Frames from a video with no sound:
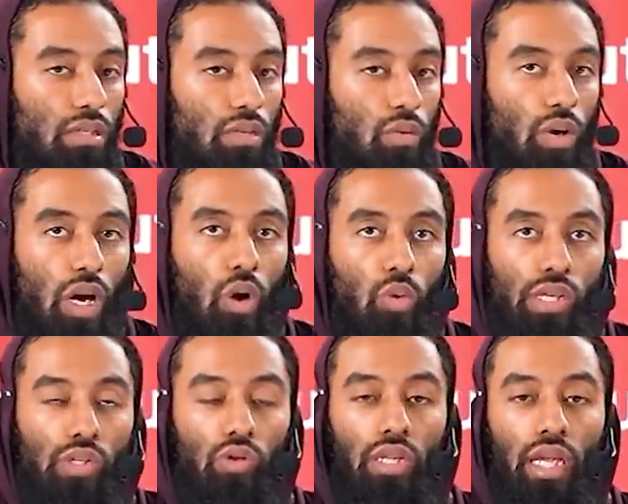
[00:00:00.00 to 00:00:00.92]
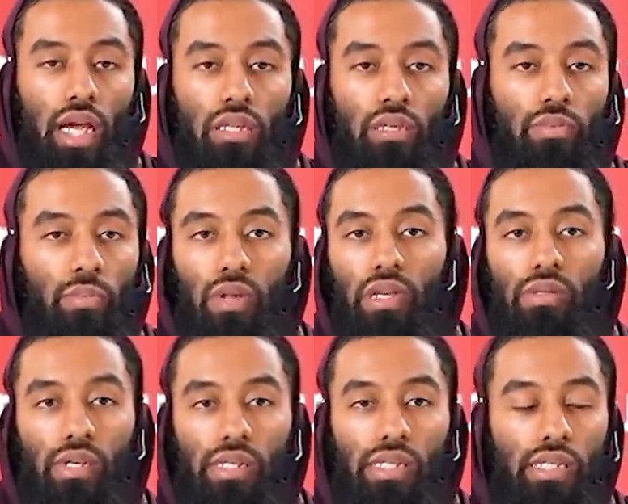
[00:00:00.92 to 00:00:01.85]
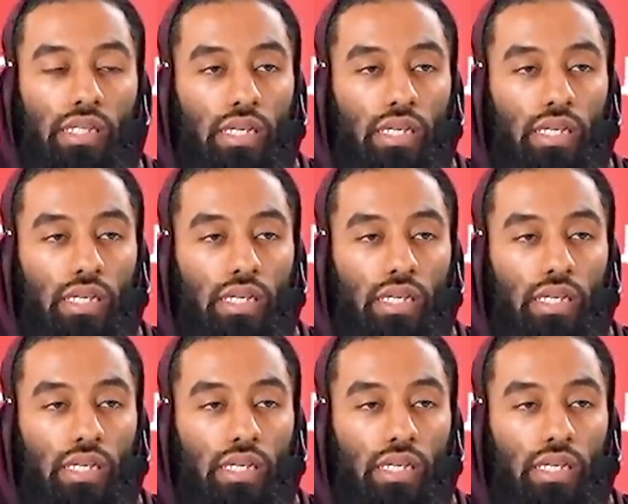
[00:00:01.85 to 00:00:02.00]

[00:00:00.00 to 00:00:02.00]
What I always do at the end, my brothers and my sisters,